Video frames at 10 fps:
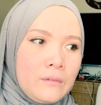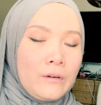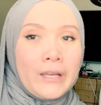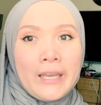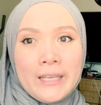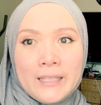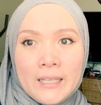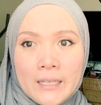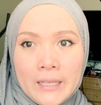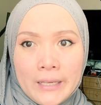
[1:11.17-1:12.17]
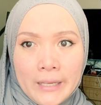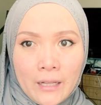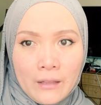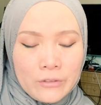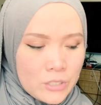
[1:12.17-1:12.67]
okay it can
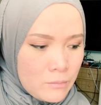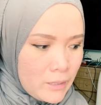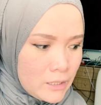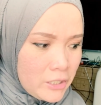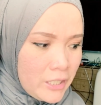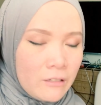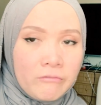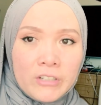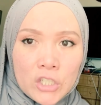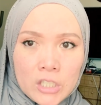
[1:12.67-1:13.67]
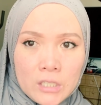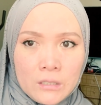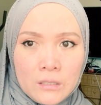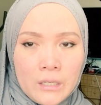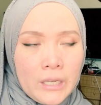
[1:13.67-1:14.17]
heal this bacterial
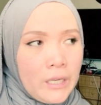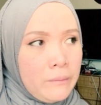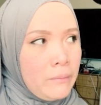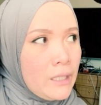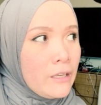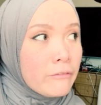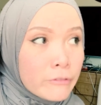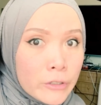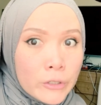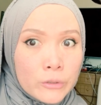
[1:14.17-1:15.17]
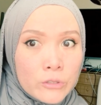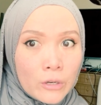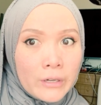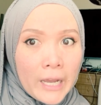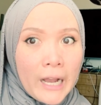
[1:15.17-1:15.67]
infection, but if you
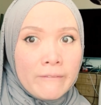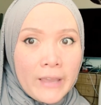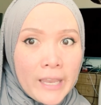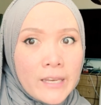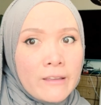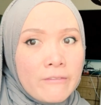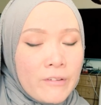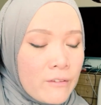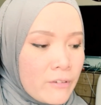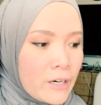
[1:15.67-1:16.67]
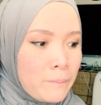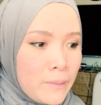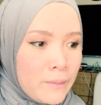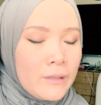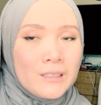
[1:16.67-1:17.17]
don't have any fever,
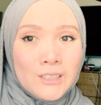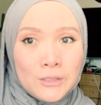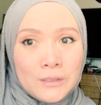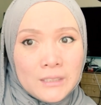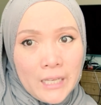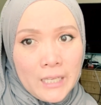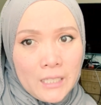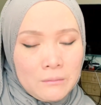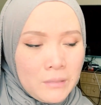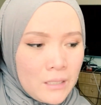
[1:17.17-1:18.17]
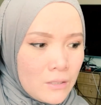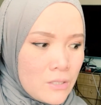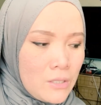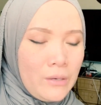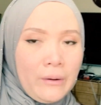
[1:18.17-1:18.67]
don't take it,
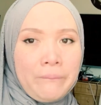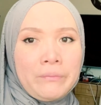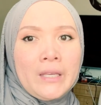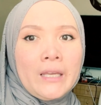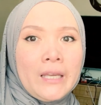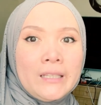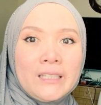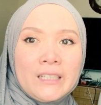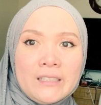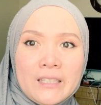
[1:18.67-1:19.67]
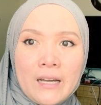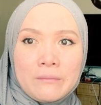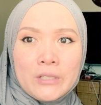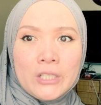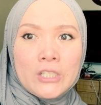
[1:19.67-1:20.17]
because you know it can
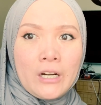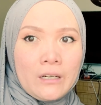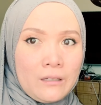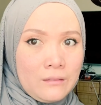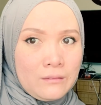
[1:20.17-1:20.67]
damage our